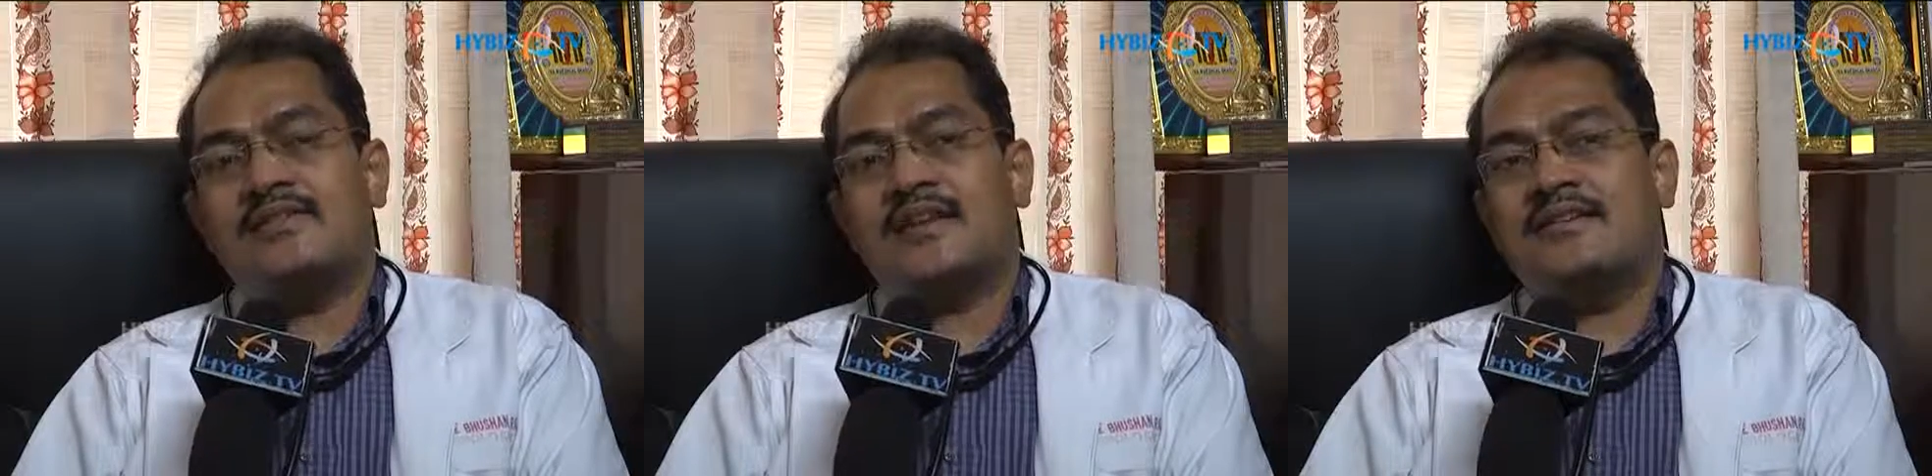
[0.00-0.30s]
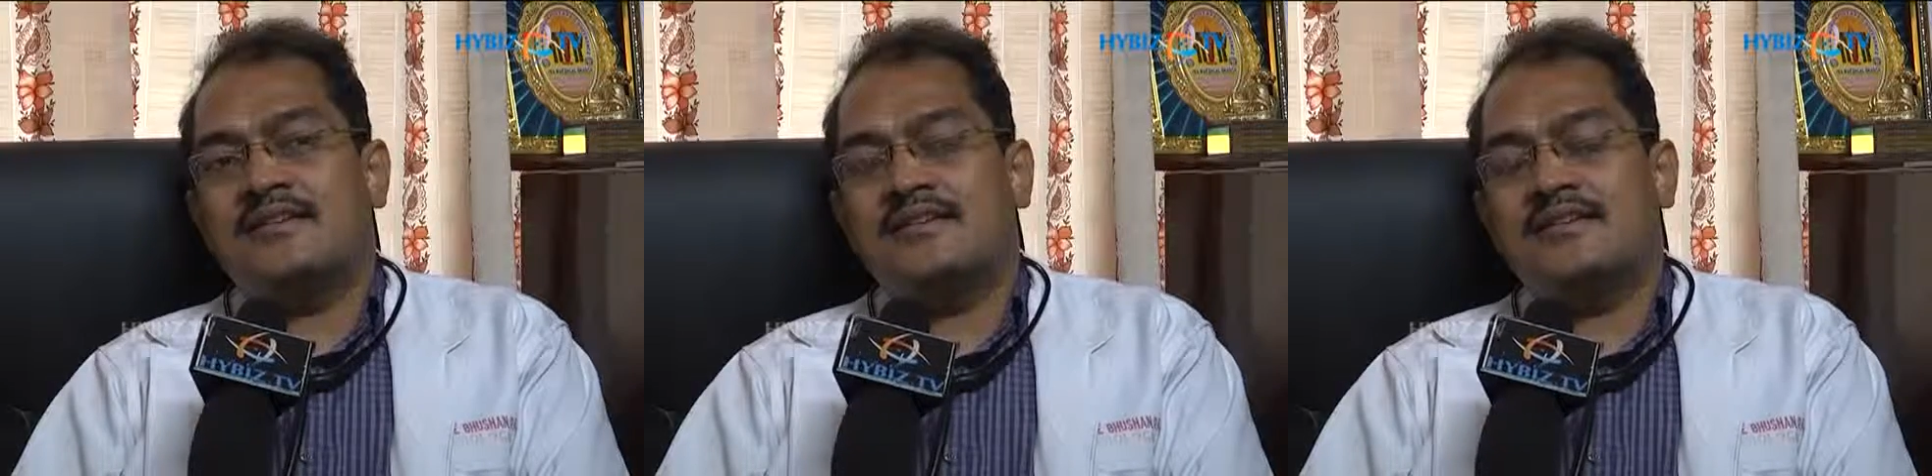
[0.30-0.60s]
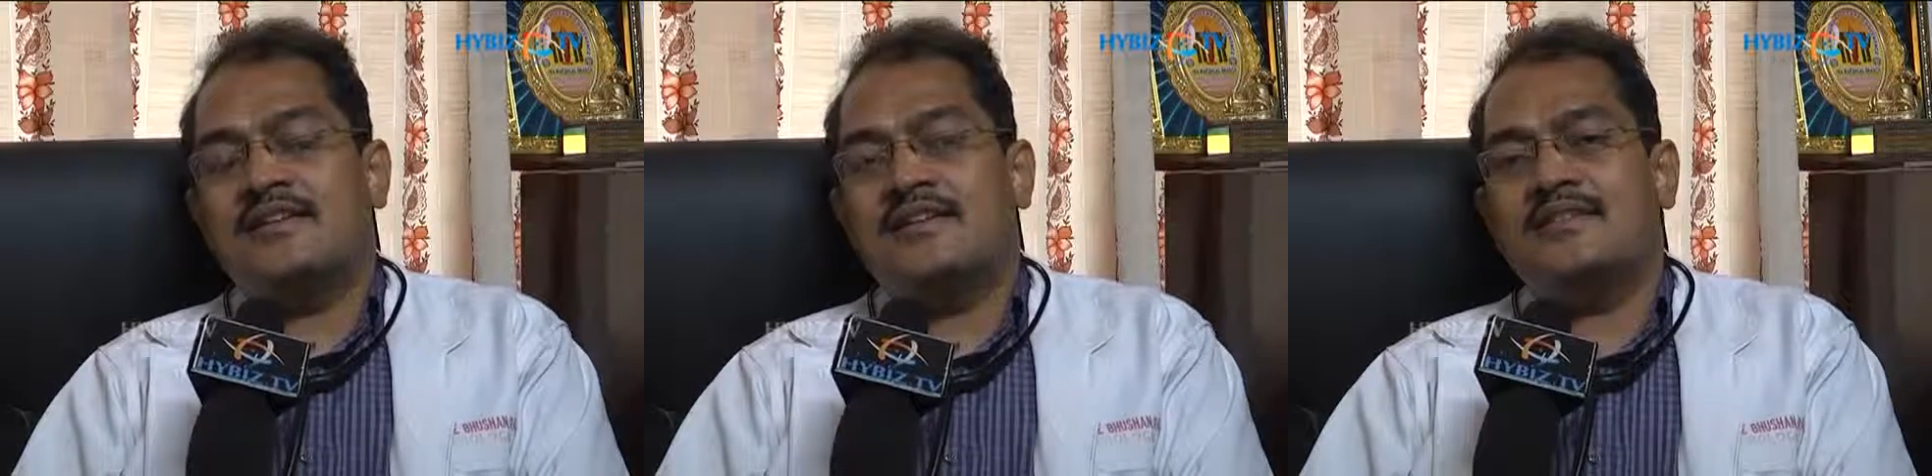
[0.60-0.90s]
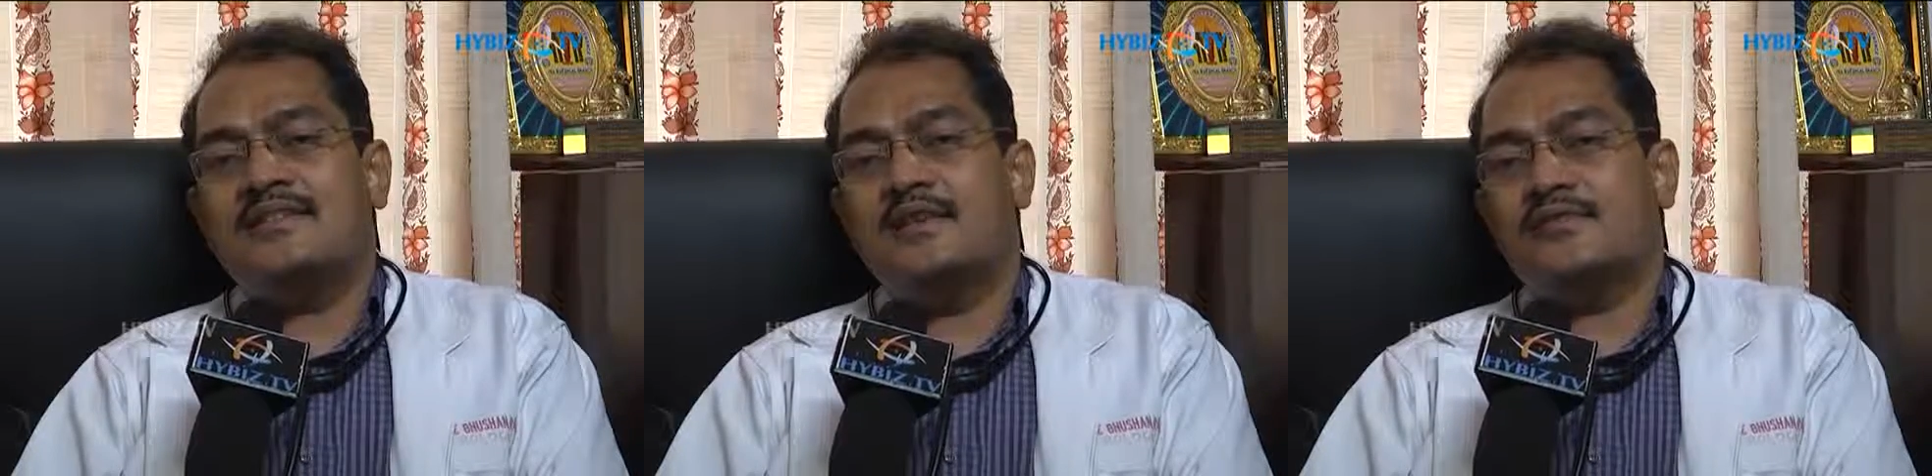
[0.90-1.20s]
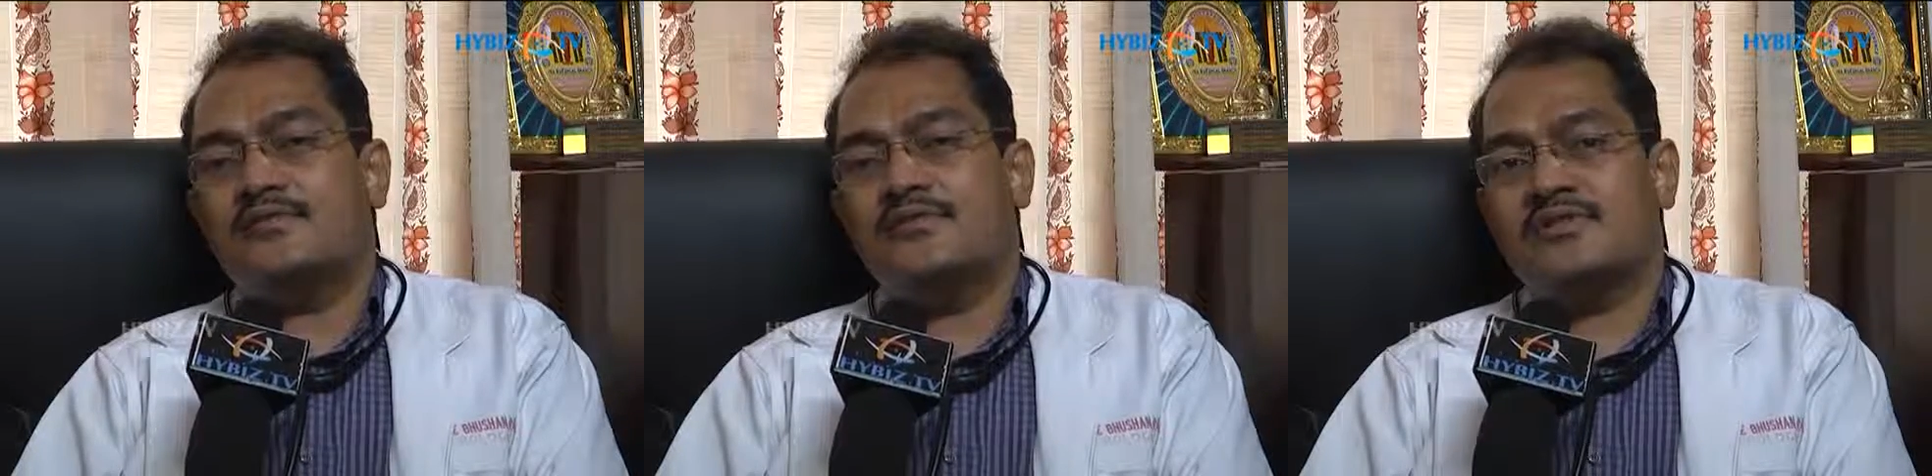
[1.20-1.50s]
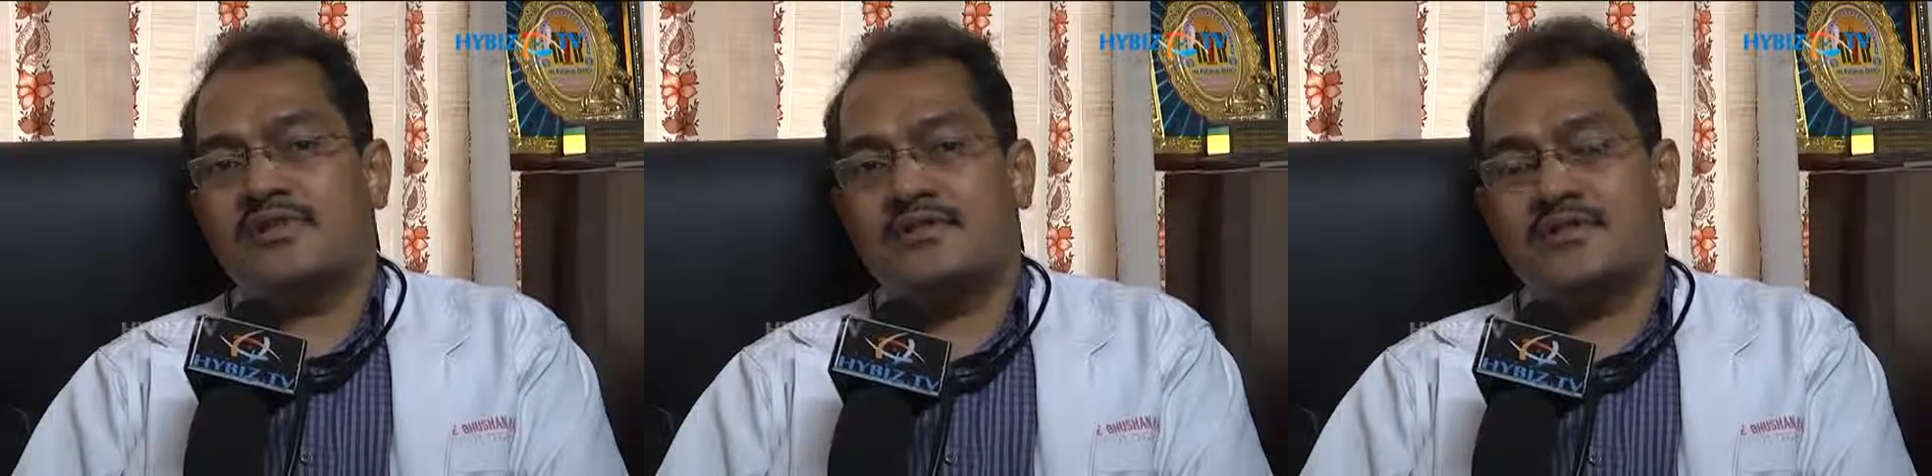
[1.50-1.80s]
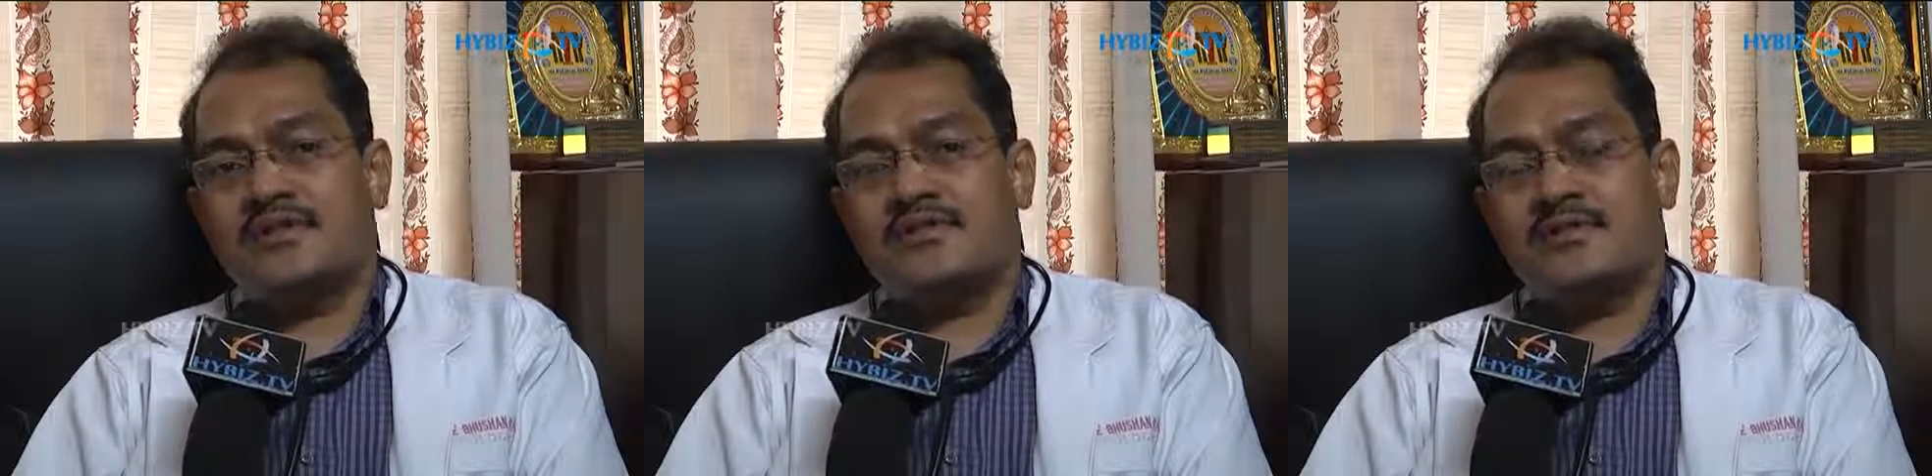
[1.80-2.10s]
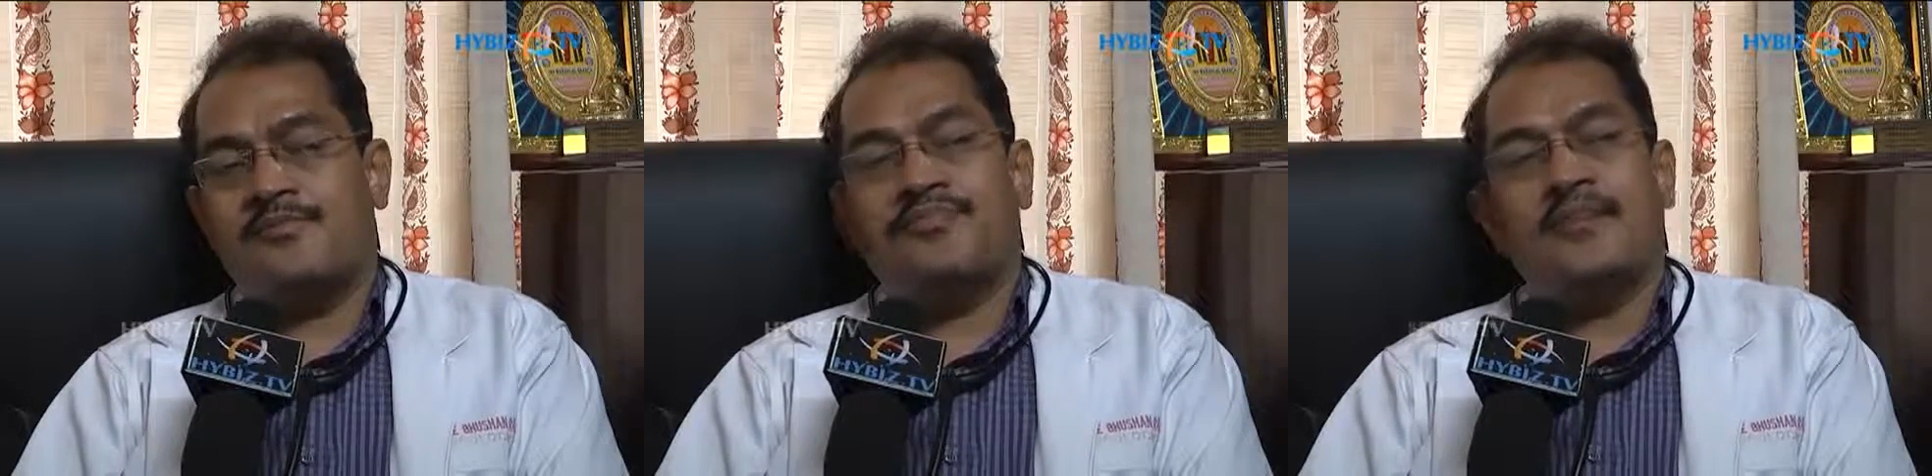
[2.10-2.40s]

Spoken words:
started a CKD task force in our country.